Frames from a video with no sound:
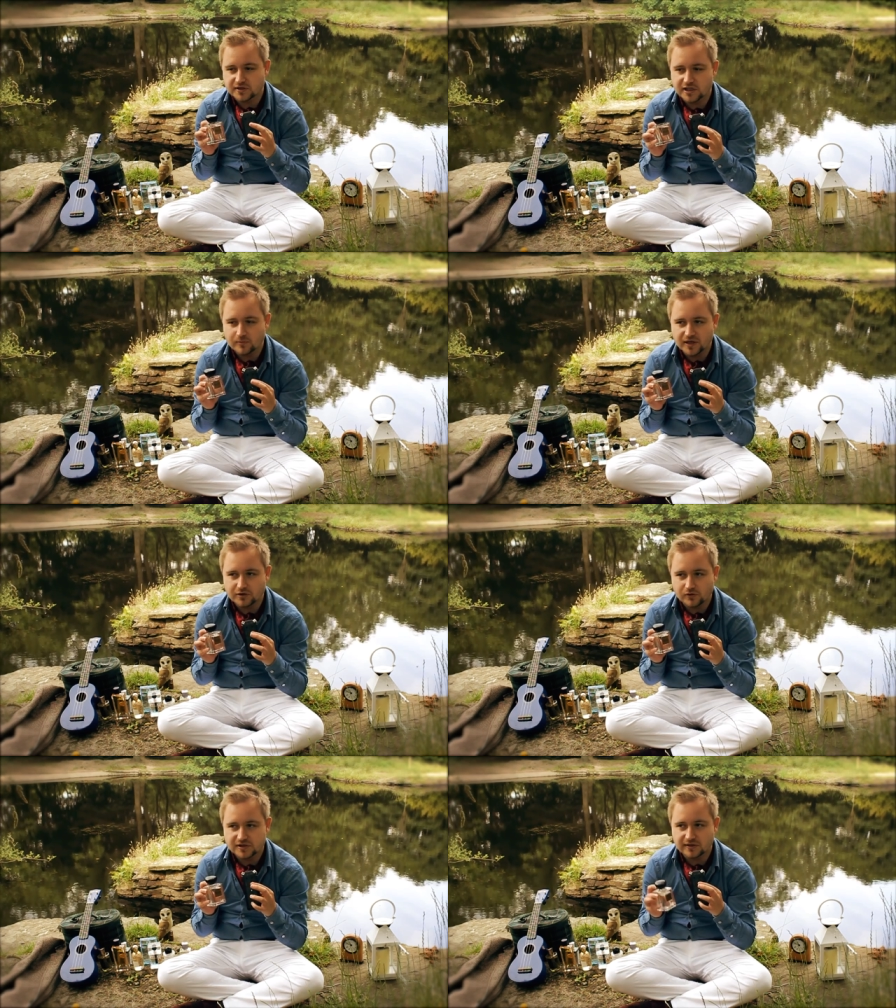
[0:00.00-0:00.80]
to know my
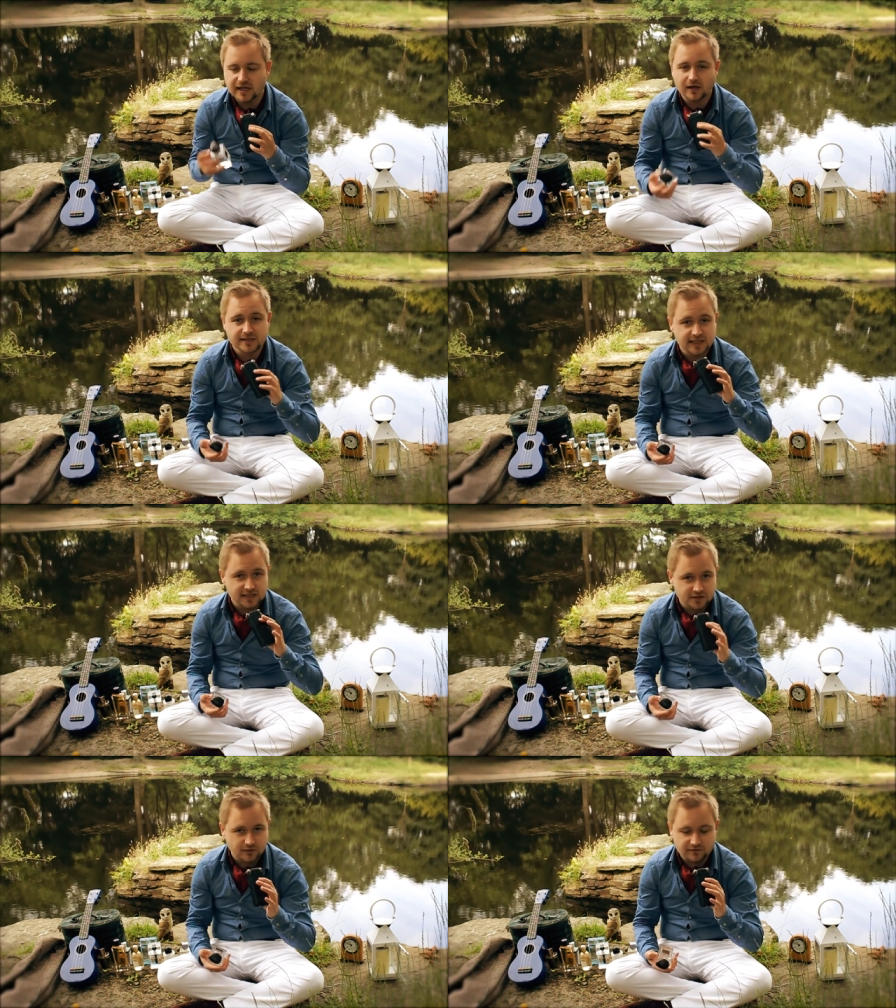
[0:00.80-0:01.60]
thoughts on it, I'd say
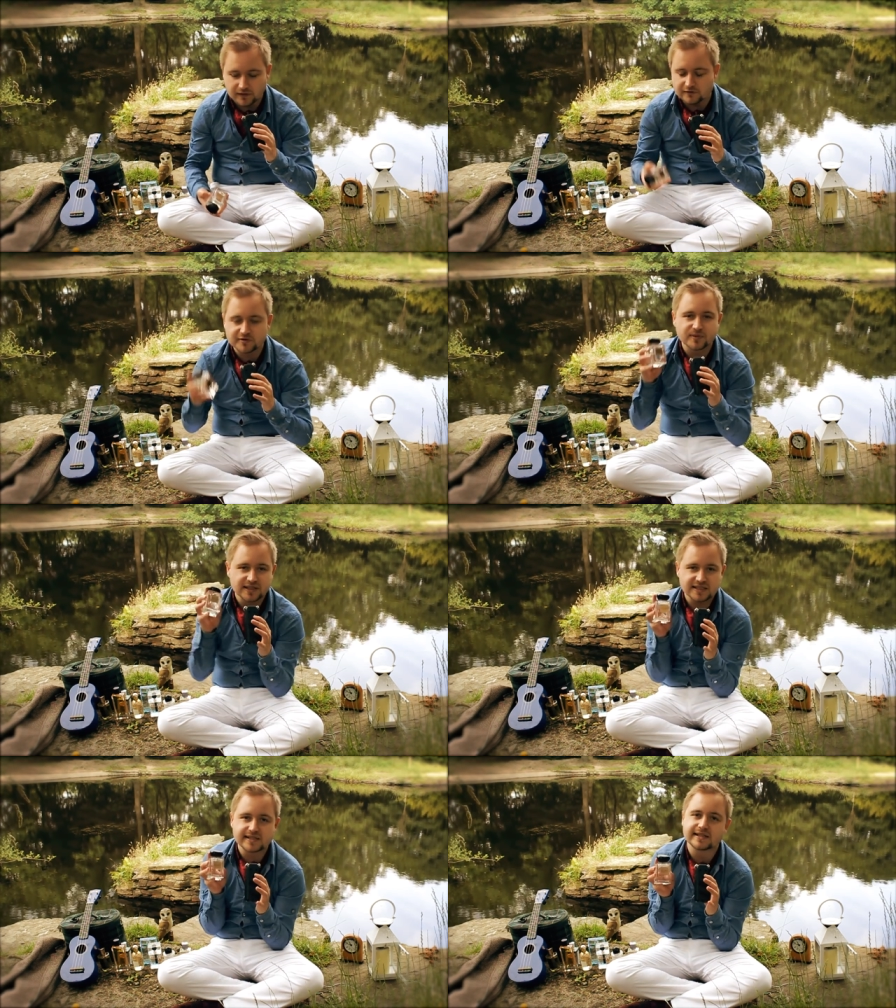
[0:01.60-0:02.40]
it's a great fragrance. But
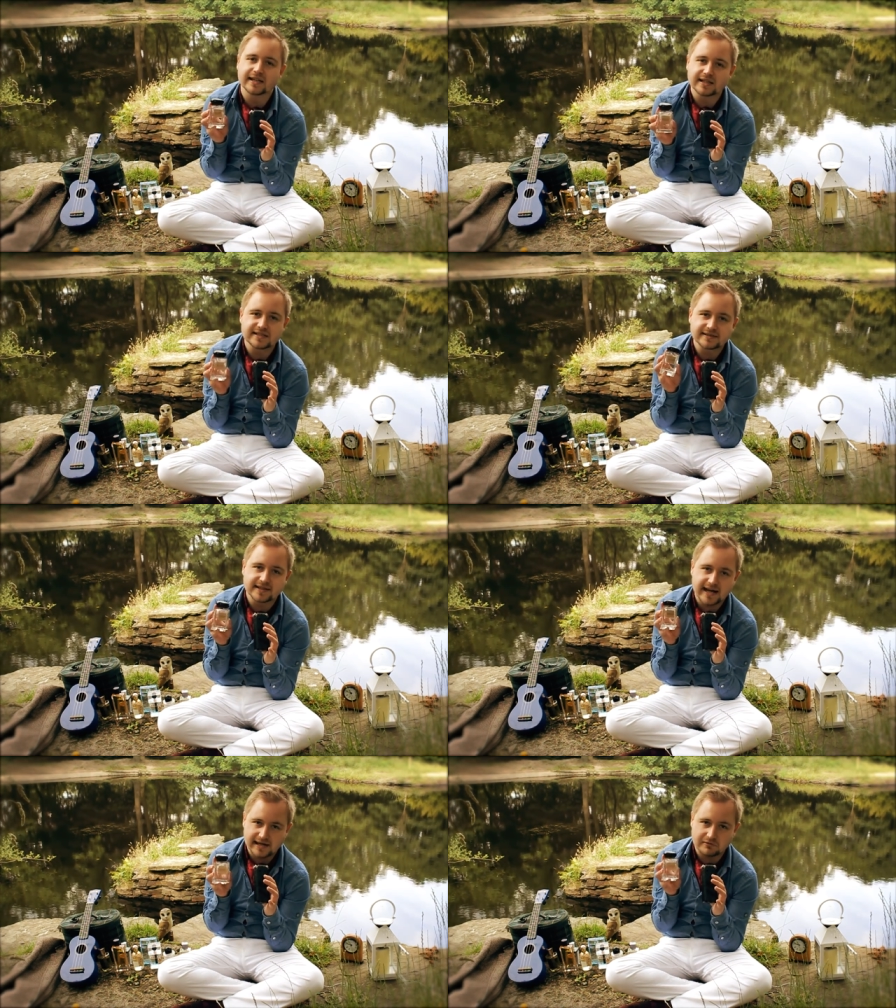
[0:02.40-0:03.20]
this is it. This is
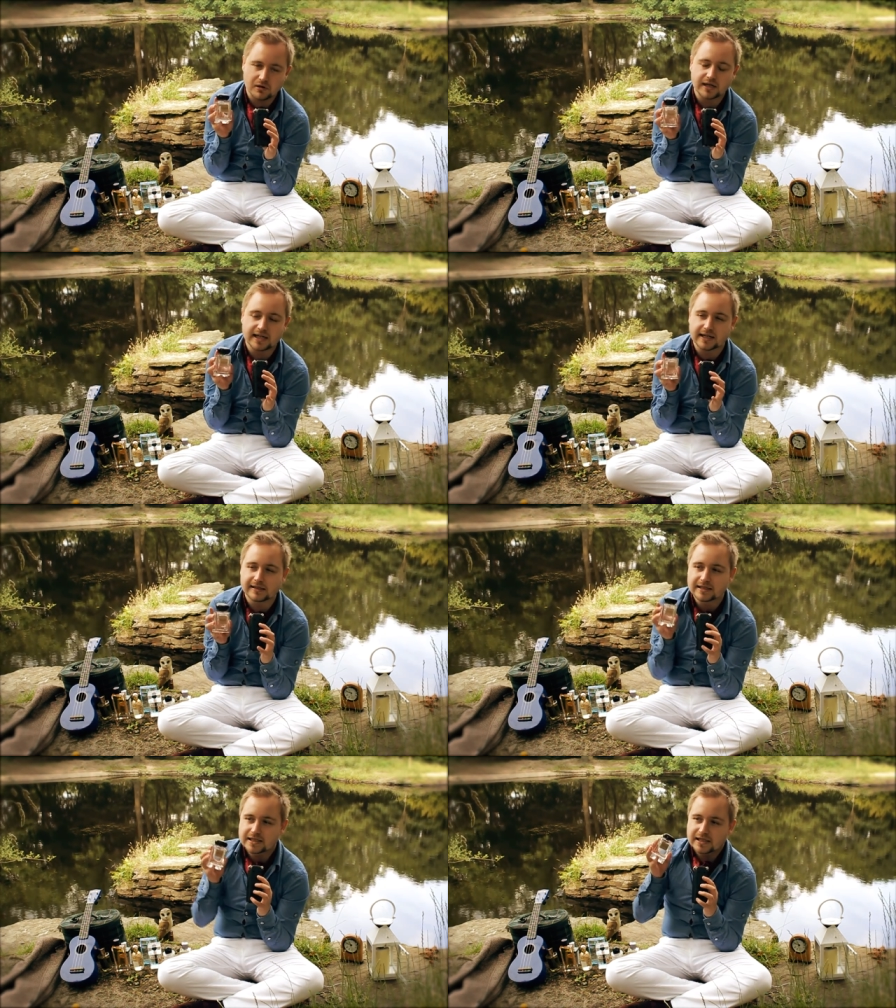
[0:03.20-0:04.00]
the daddy right here.